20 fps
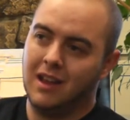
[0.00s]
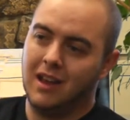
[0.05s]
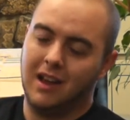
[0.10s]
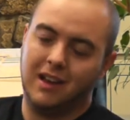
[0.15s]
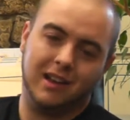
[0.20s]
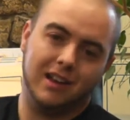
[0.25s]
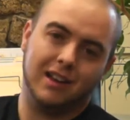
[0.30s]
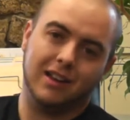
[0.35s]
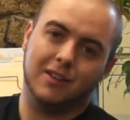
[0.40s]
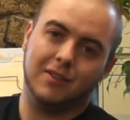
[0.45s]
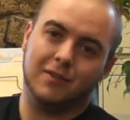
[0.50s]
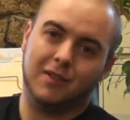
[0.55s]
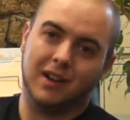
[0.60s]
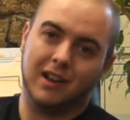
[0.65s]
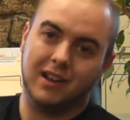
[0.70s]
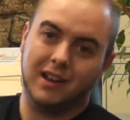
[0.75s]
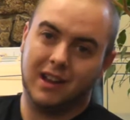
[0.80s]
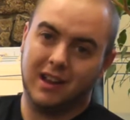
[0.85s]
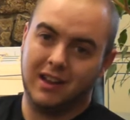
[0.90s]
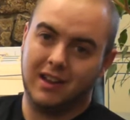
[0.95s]
I needed to
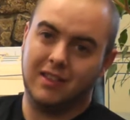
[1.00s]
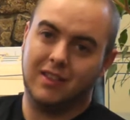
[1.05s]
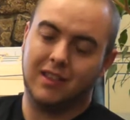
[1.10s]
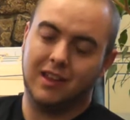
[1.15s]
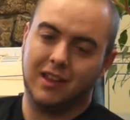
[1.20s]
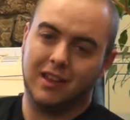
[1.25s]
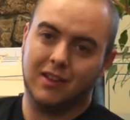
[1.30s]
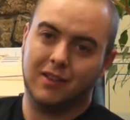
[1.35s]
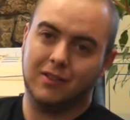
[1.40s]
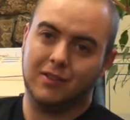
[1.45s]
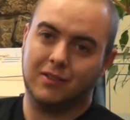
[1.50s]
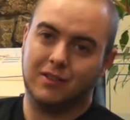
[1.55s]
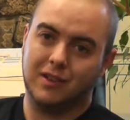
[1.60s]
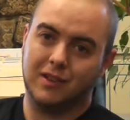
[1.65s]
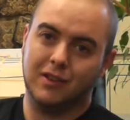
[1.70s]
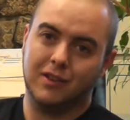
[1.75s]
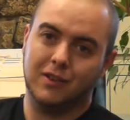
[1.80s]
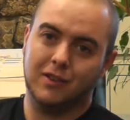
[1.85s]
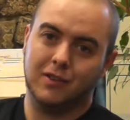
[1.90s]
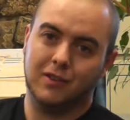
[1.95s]
find anything else to
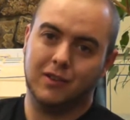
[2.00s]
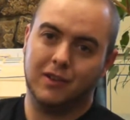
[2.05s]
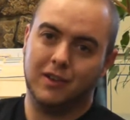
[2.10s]
do.